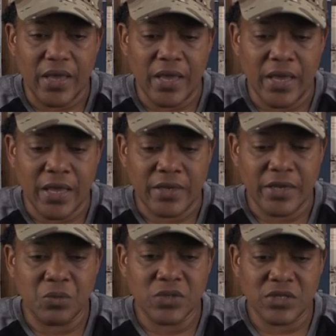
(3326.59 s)
And
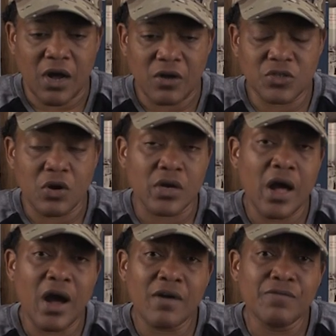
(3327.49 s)
there was also a
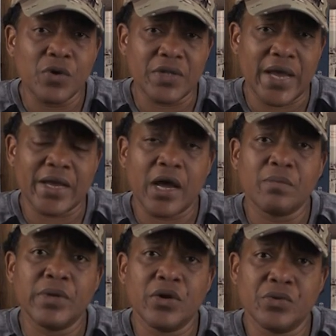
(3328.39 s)
convoy that
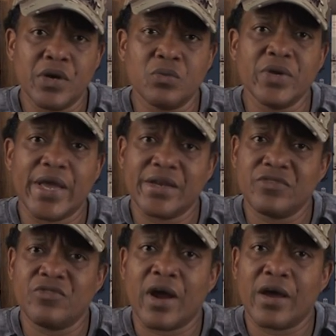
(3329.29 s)
got blown up. We had
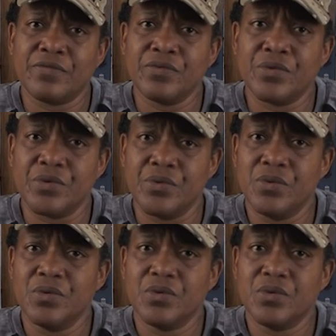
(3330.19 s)
to drive through.